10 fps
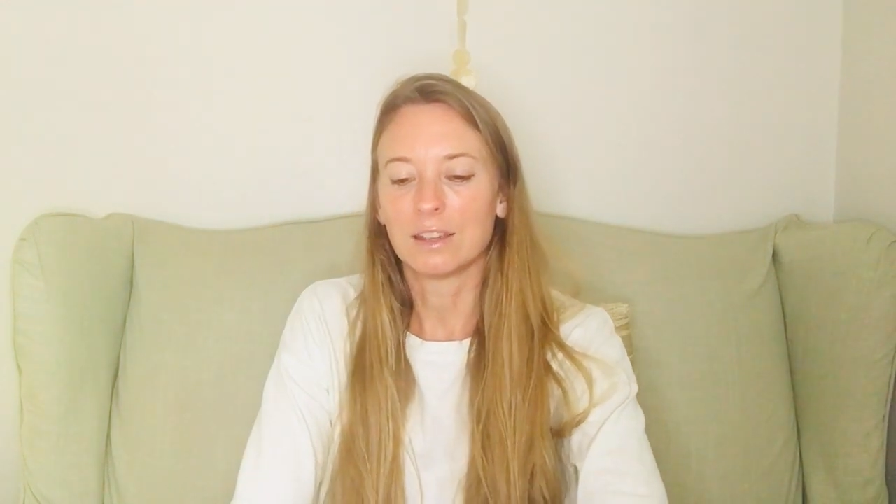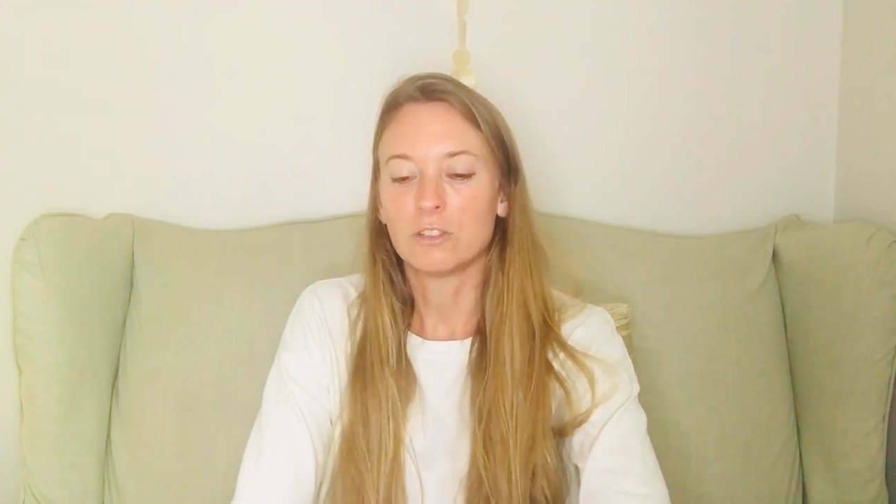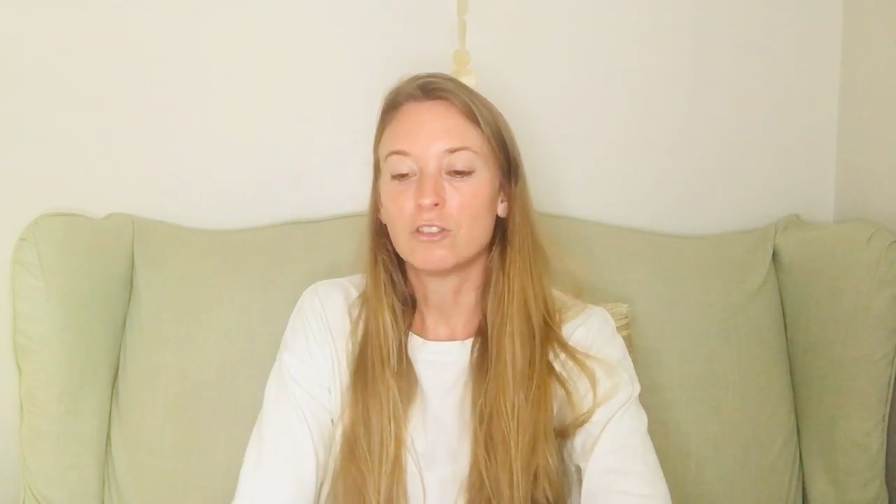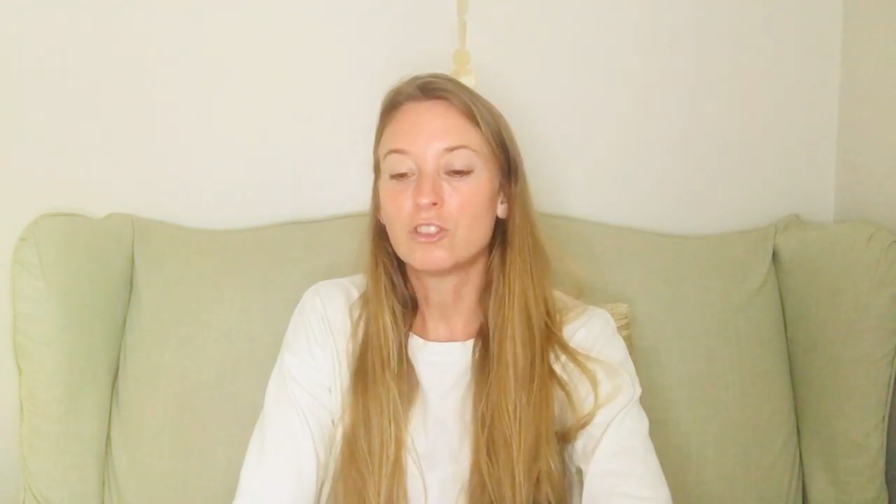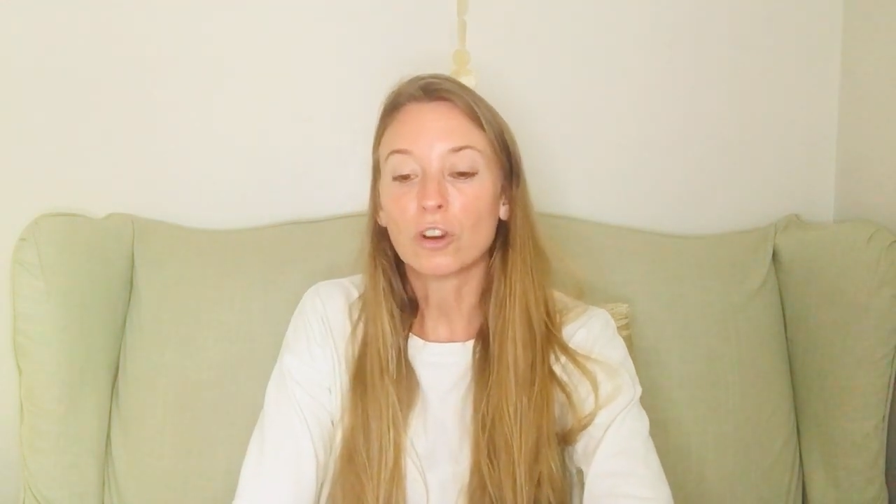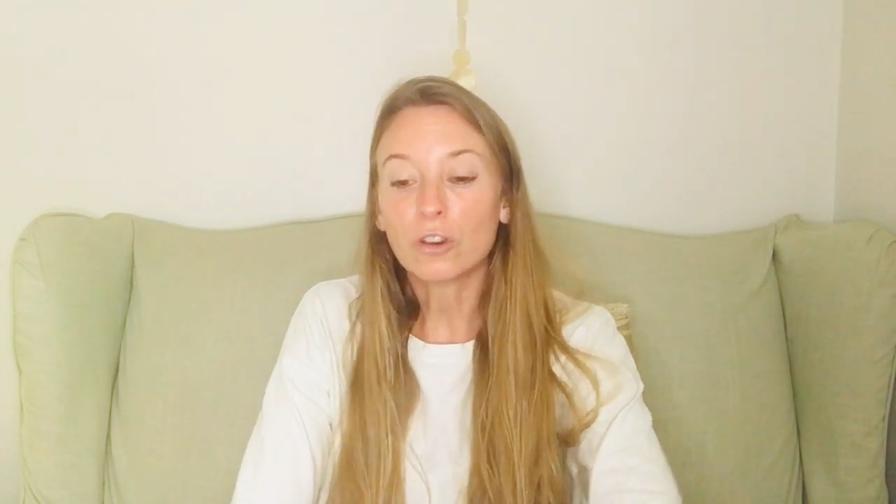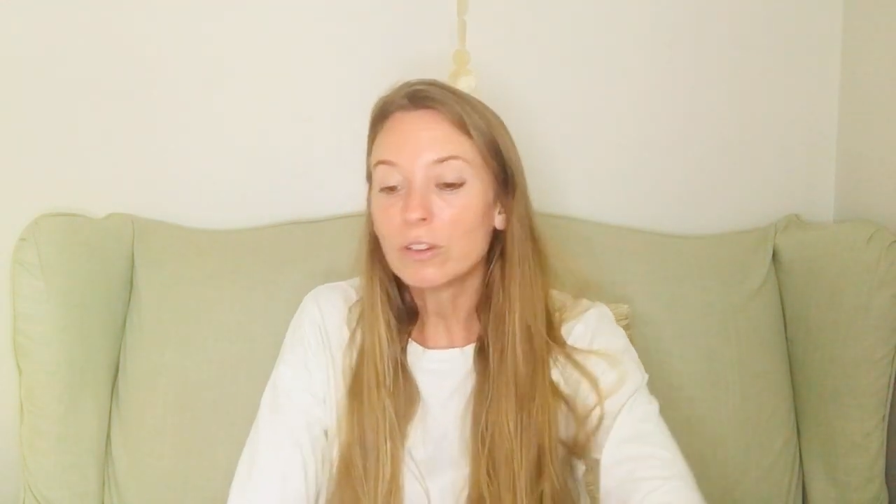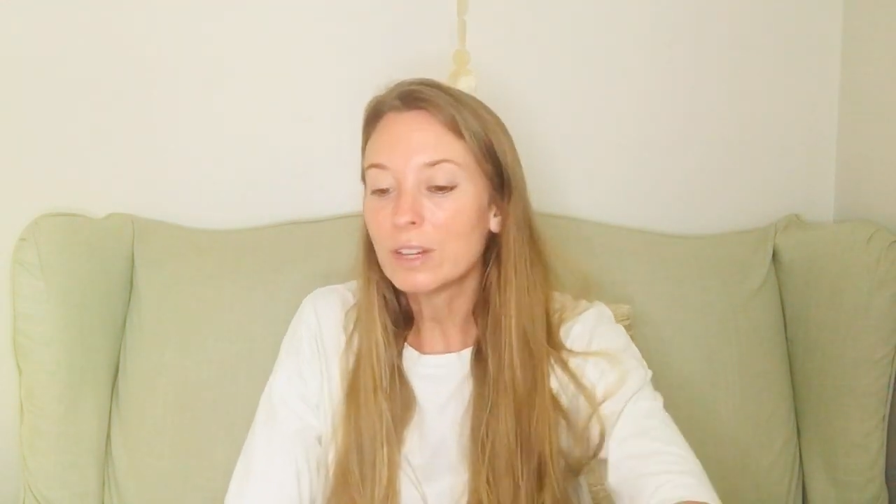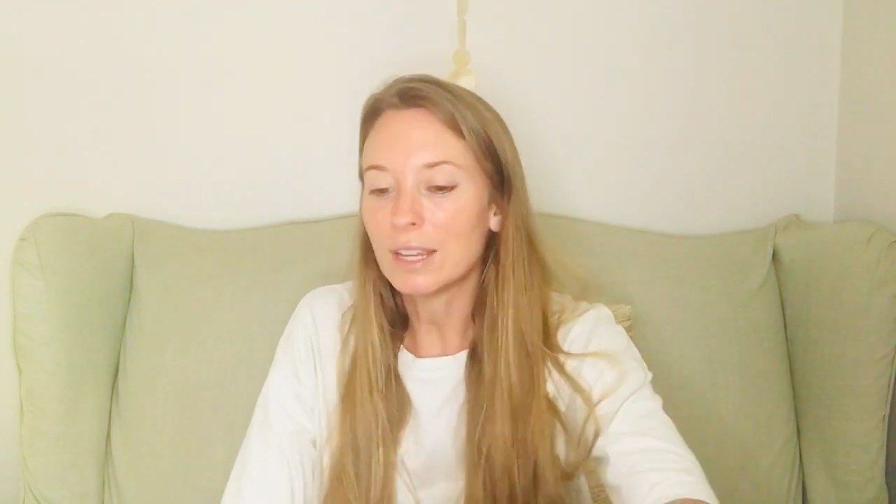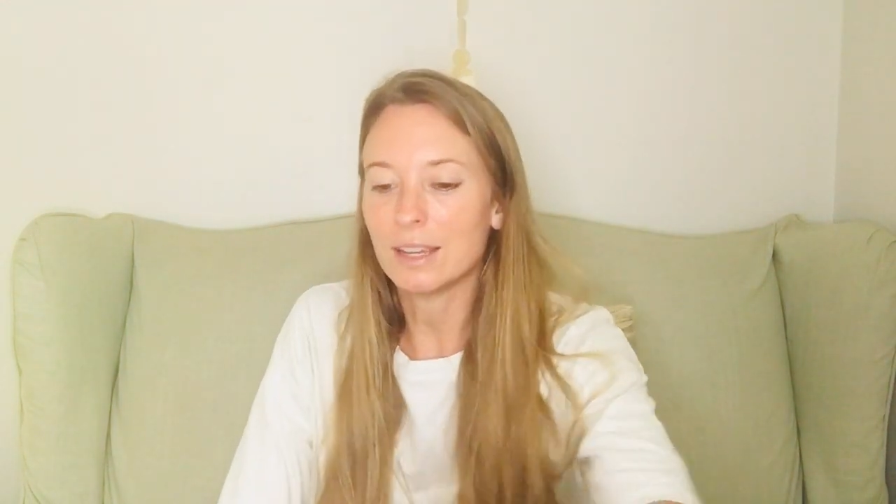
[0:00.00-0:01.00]

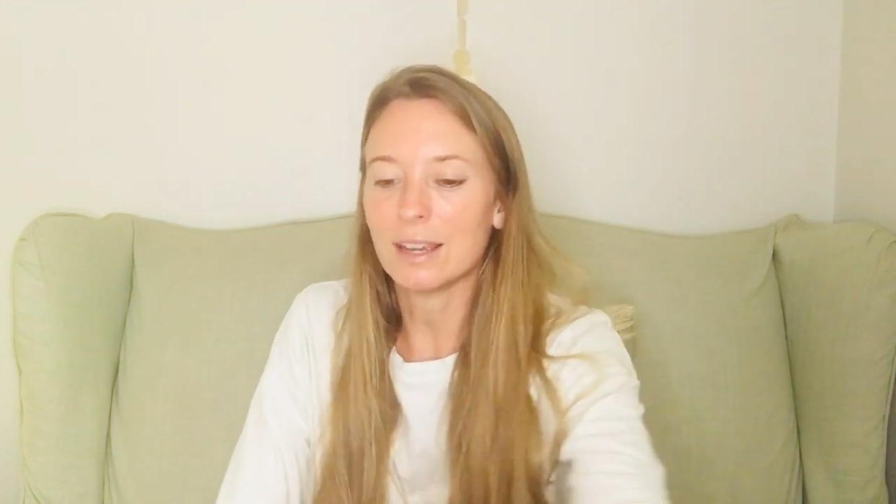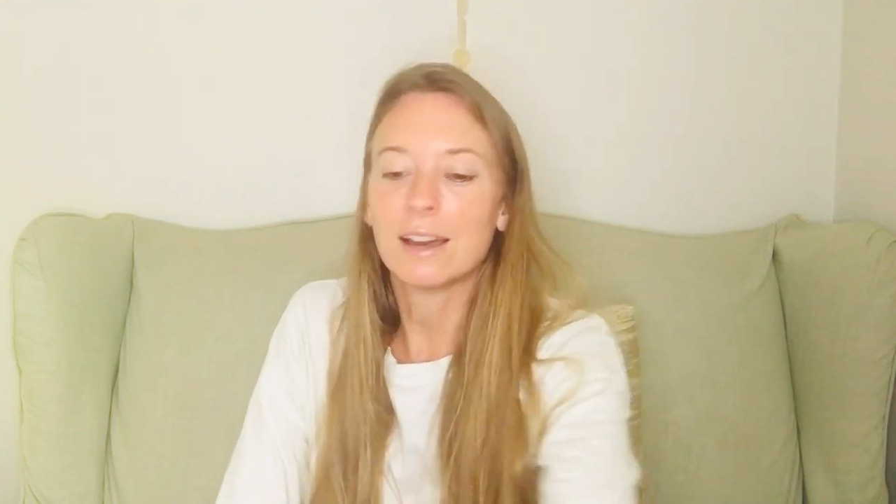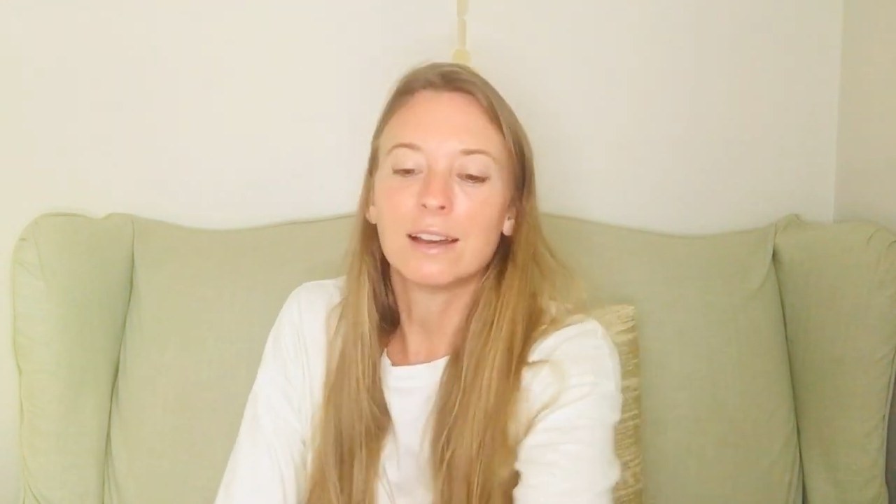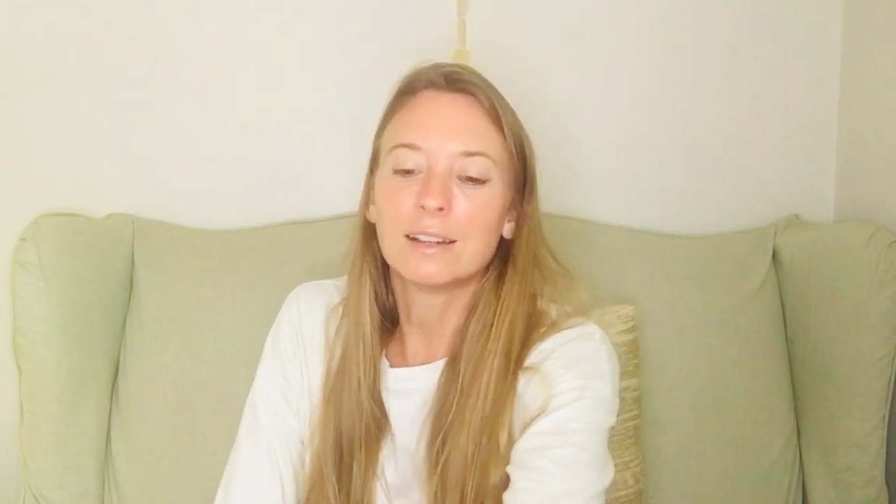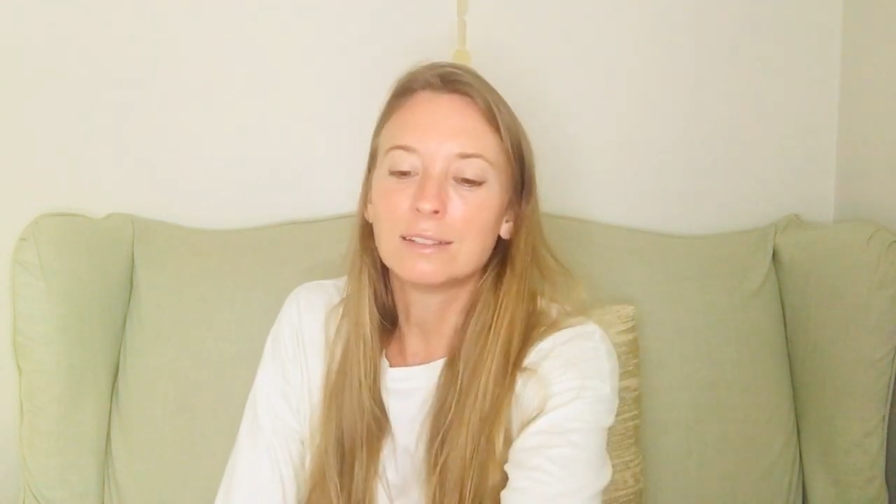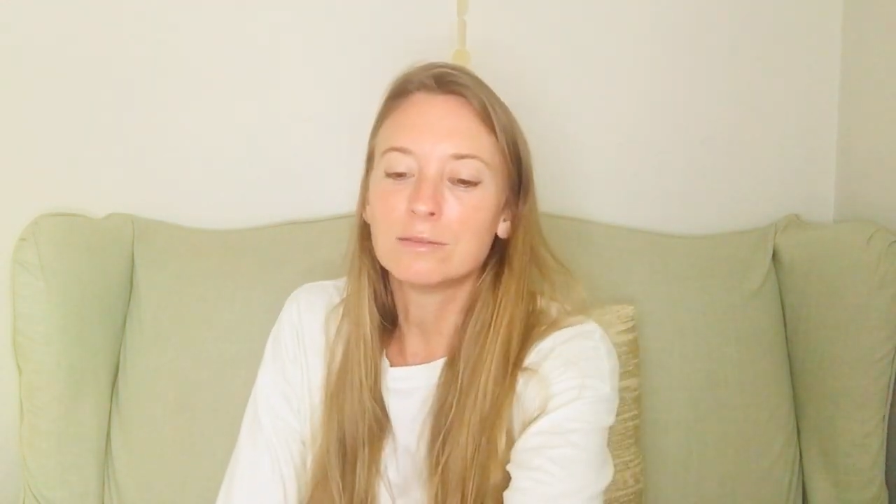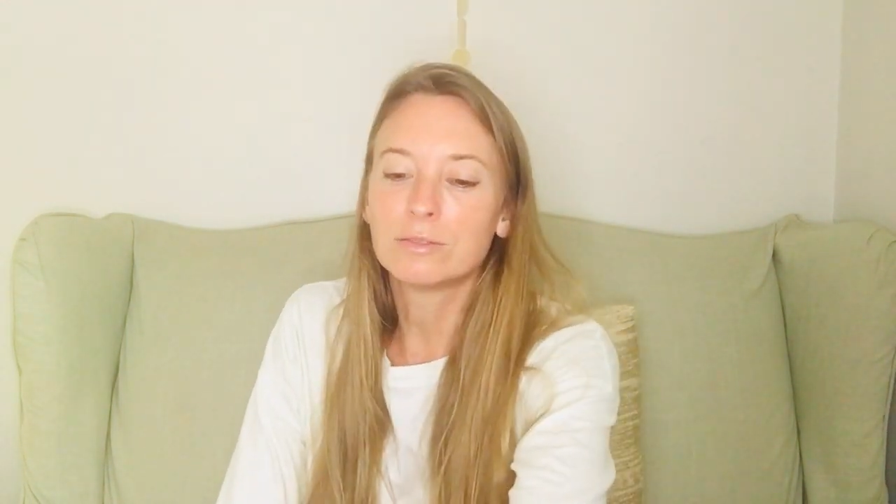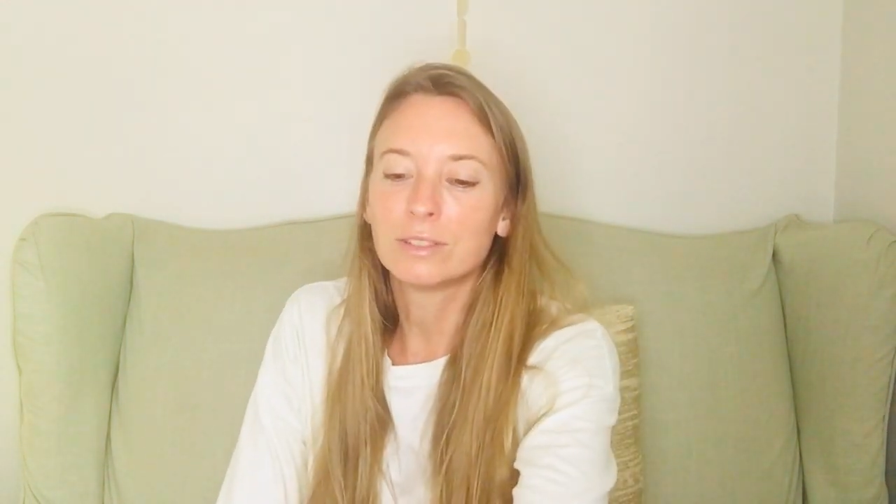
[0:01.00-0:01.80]
journey of